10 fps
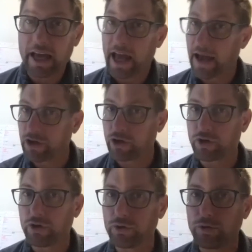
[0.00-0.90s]
Have
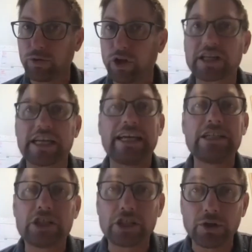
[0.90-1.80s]
you looked
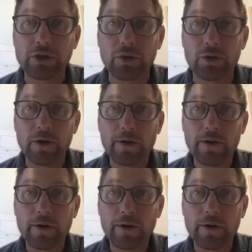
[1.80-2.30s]
into,